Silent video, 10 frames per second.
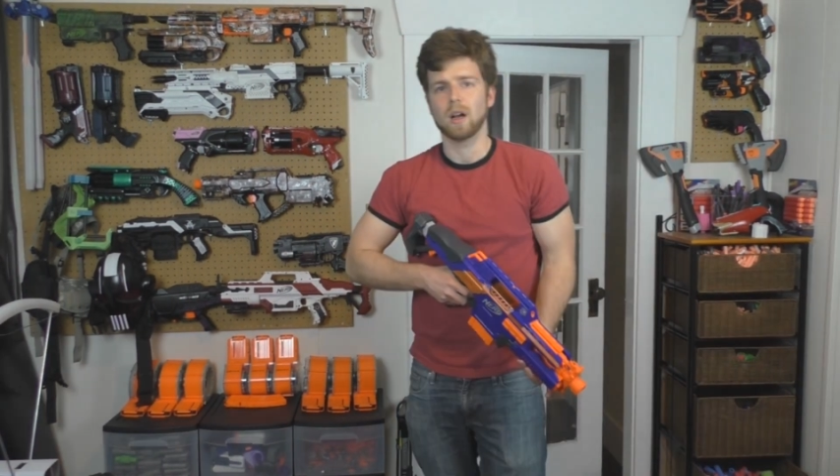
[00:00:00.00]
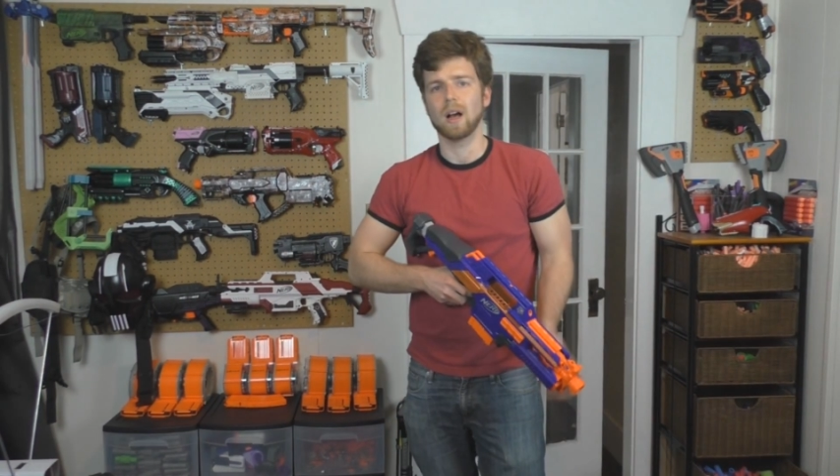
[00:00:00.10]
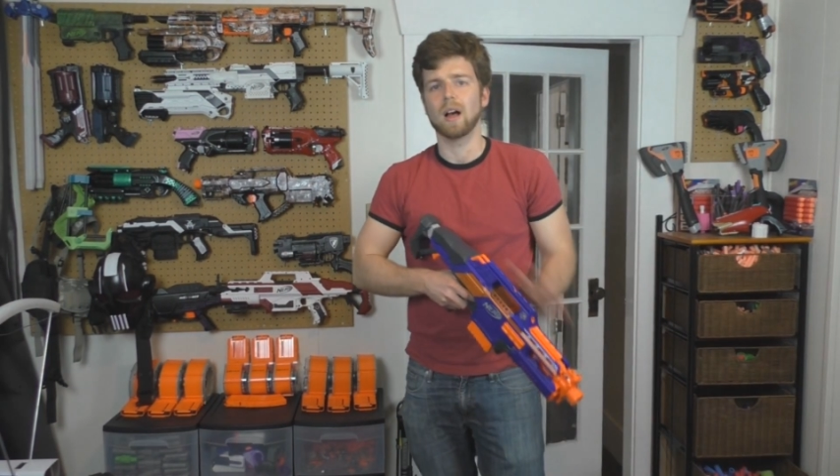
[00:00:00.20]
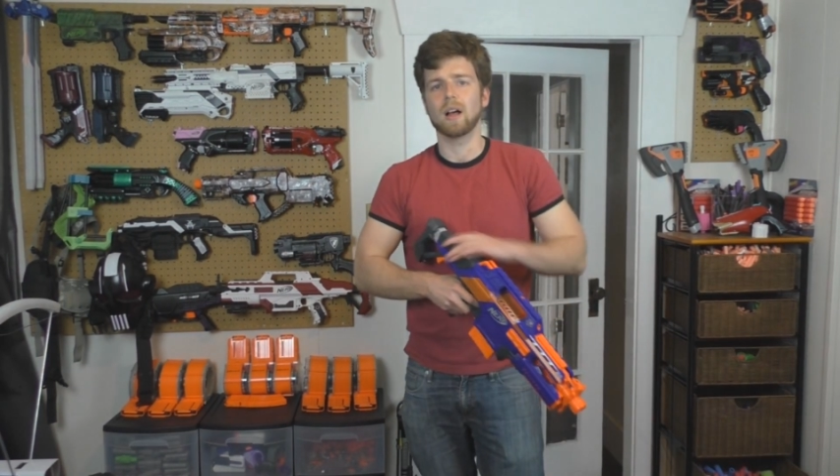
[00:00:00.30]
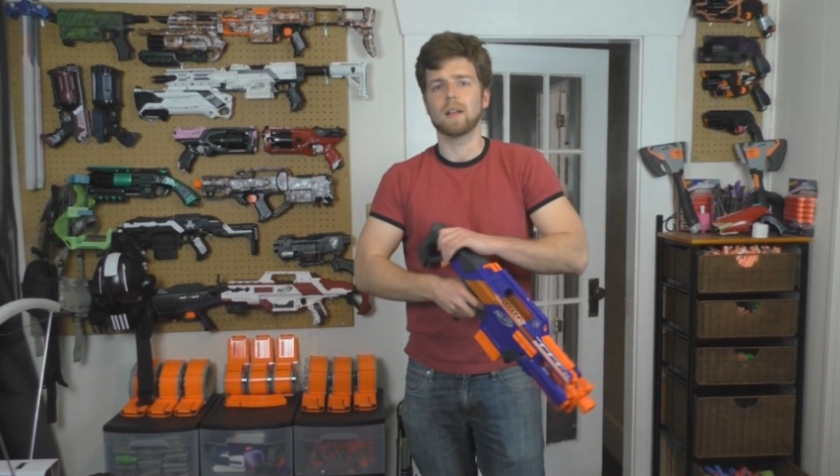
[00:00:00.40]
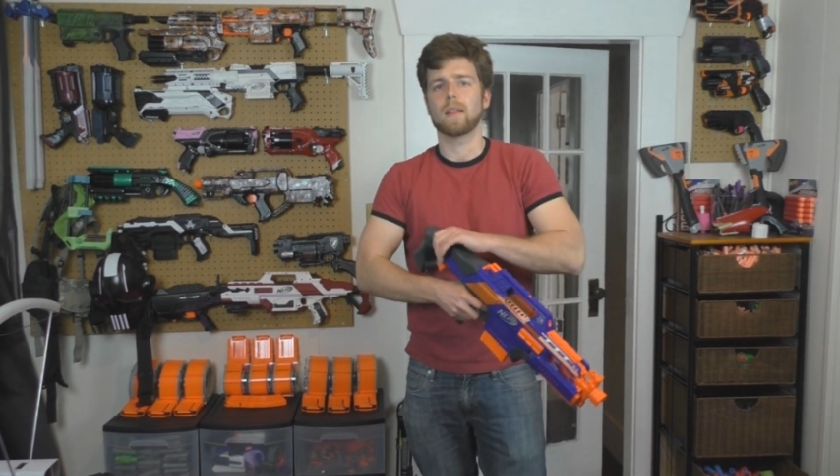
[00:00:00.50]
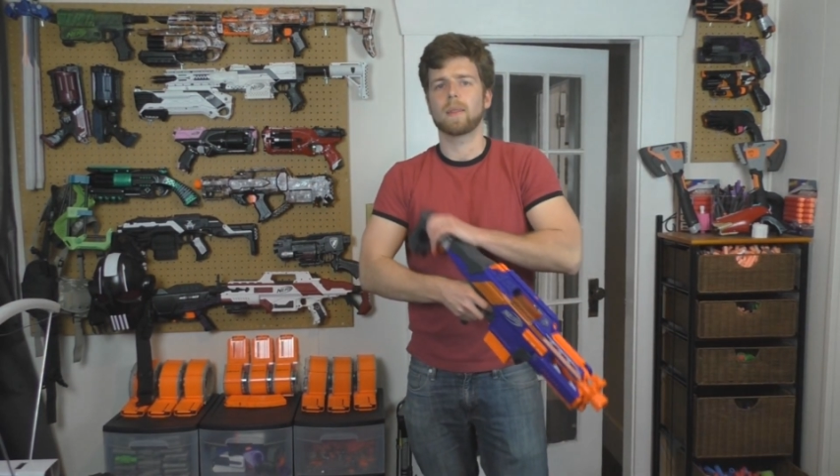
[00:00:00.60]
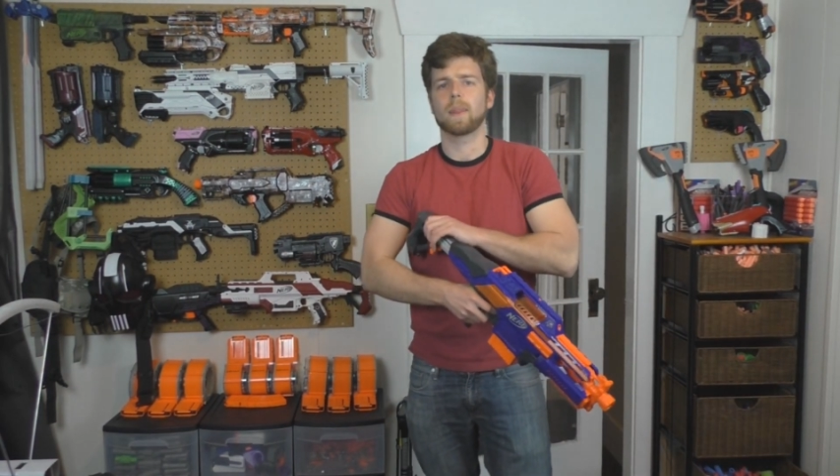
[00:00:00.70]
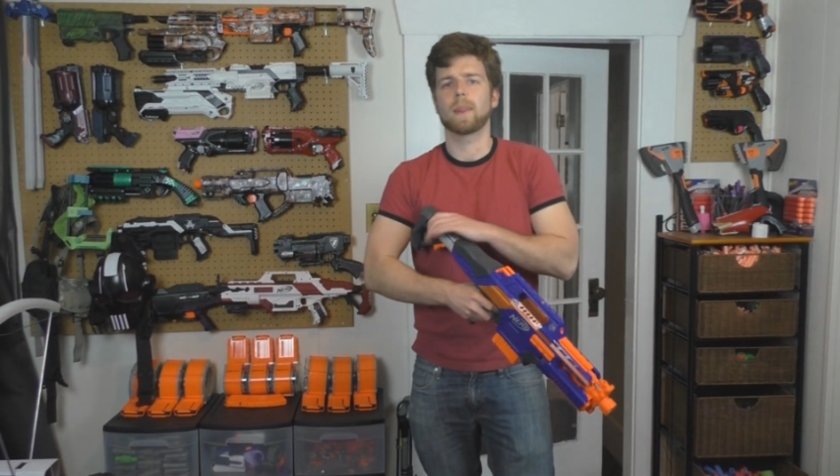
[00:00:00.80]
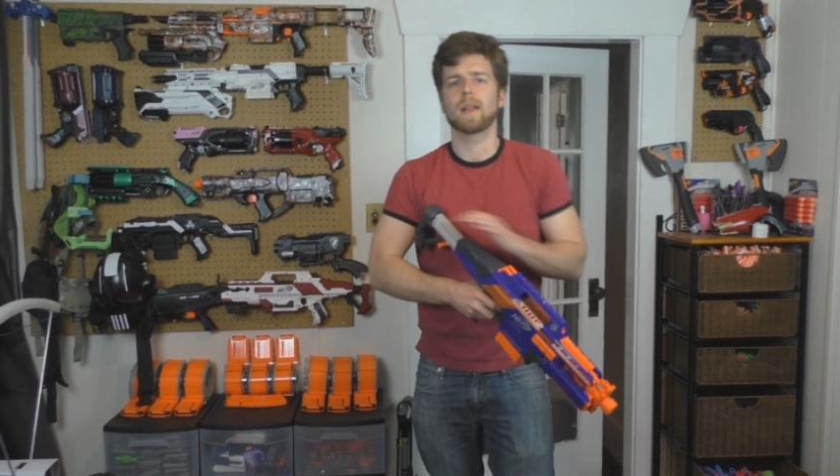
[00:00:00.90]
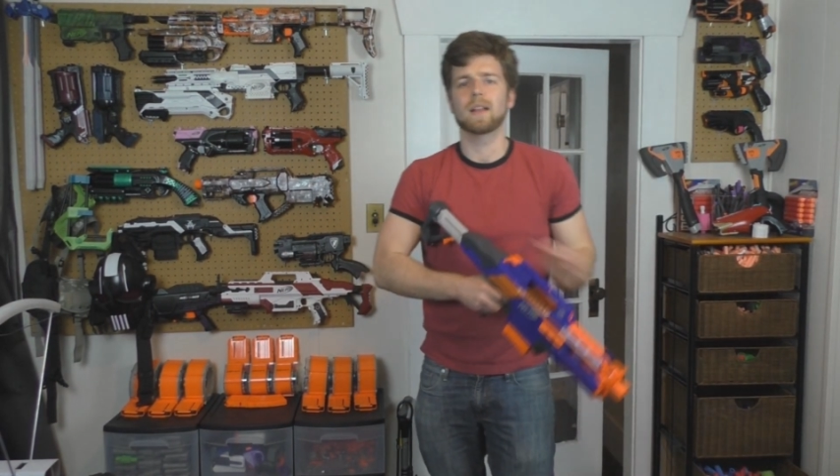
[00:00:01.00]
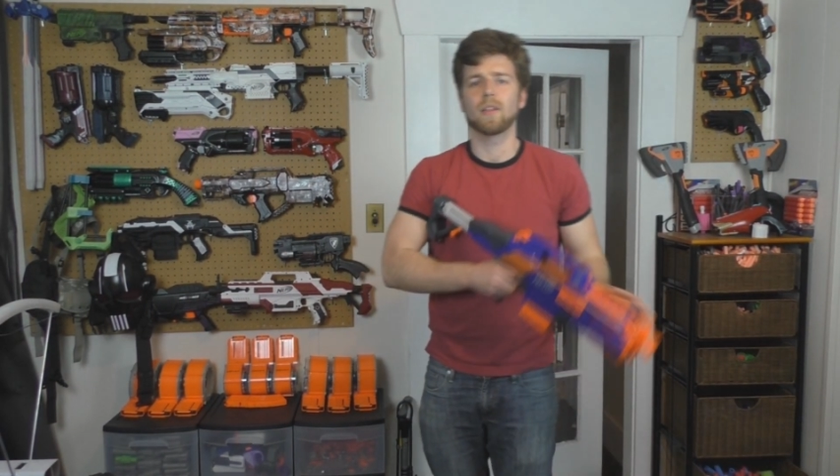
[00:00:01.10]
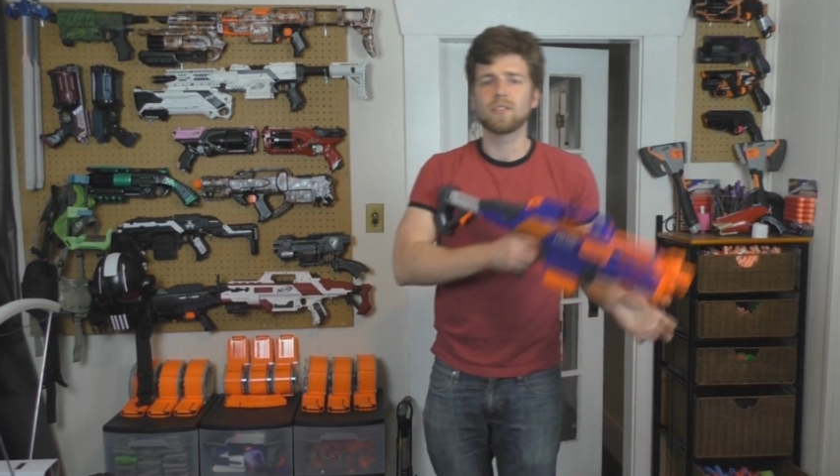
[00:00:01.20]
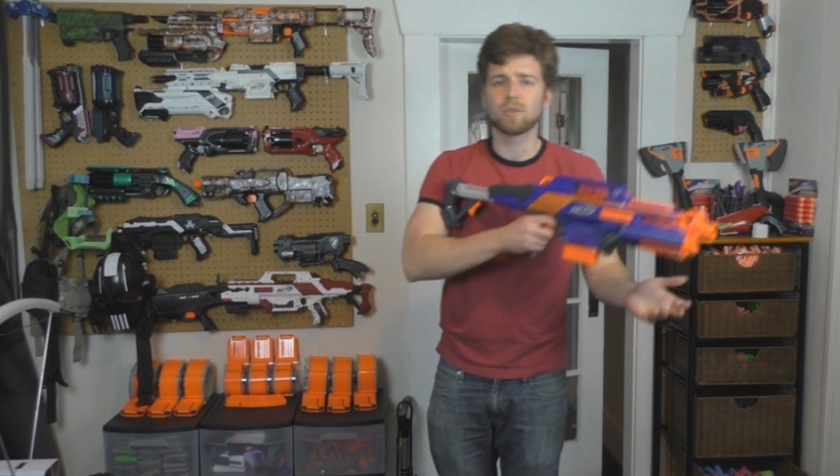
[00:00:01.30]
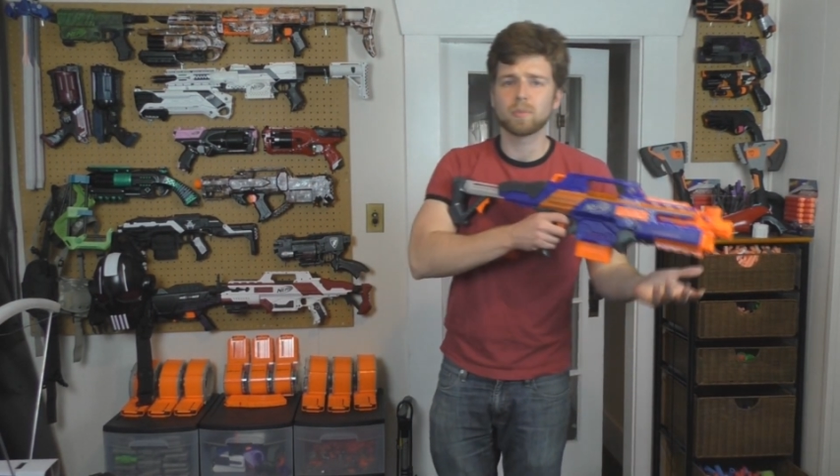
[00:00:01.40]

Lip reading: Now this